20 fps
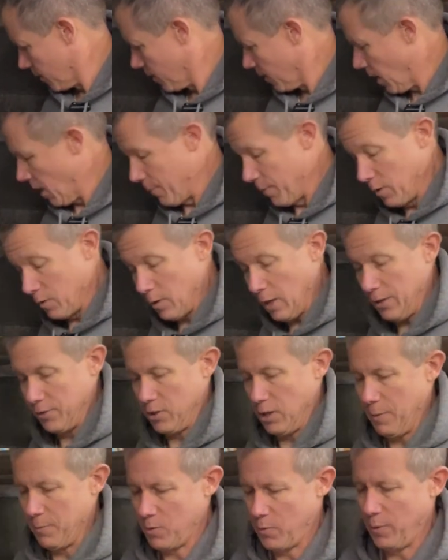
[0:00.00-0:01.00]
I mean, not
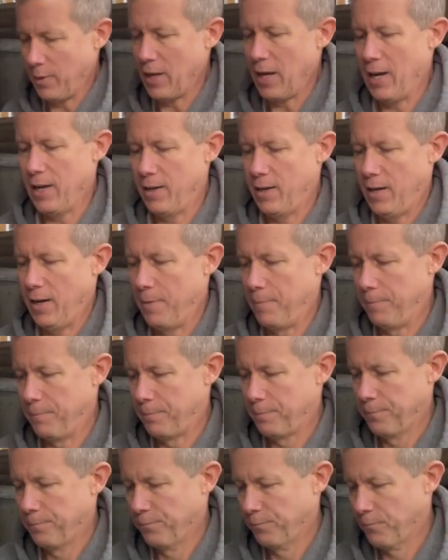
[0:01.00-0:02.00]
drums, but we got
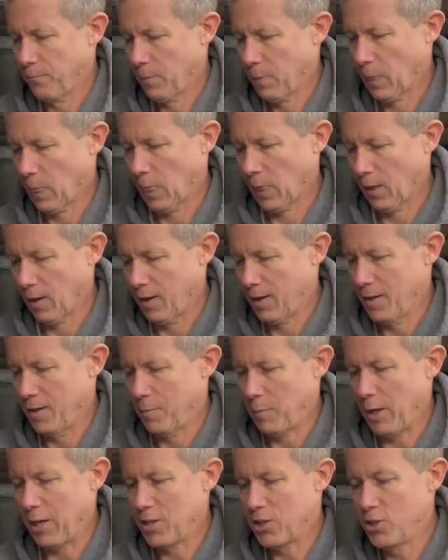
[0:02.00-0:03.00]

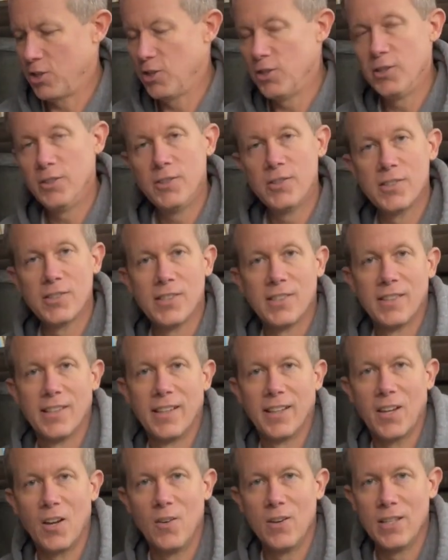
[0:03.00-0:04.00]
brake shoes
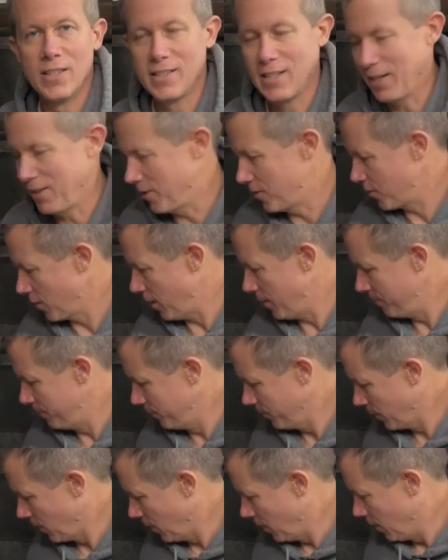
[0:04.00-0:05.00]
that go inside the drum,
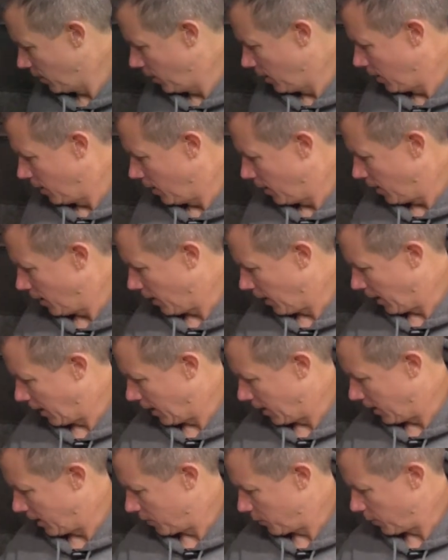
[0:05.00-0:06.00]

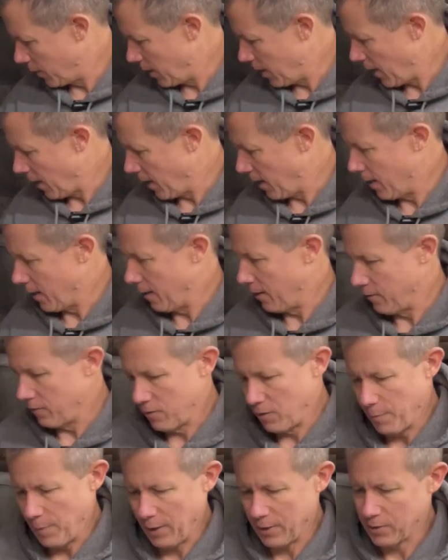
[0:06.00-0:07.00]
and we have
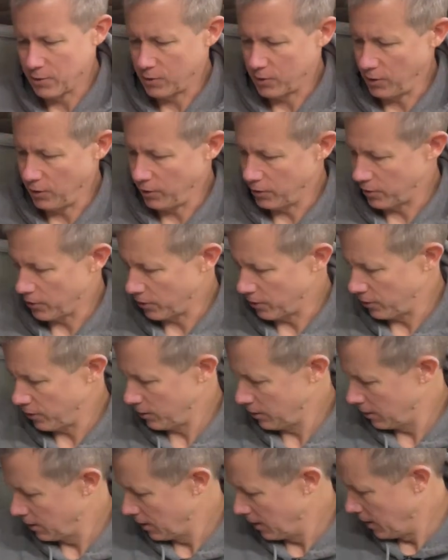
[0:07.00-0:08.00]
the master cylinder.
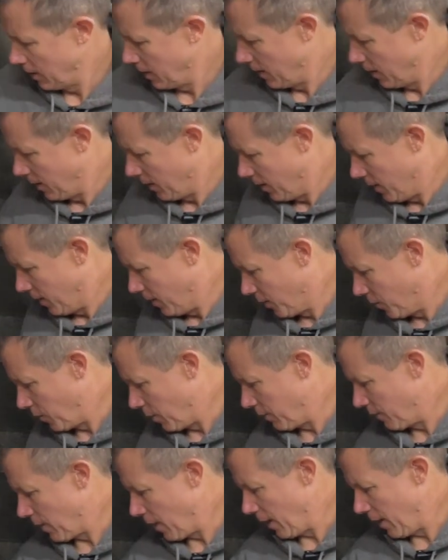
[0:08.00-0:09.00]

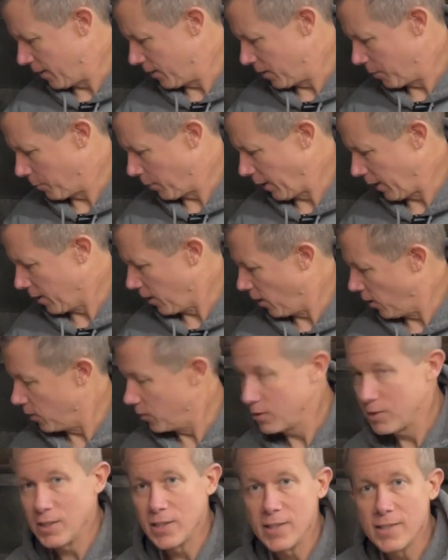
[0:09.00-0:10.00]
We've got the brake
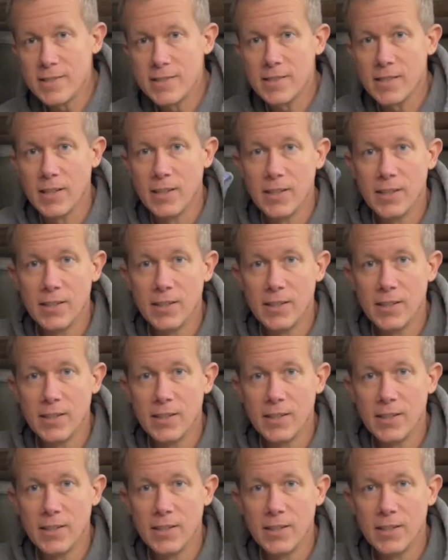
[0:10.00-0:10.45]
hoses.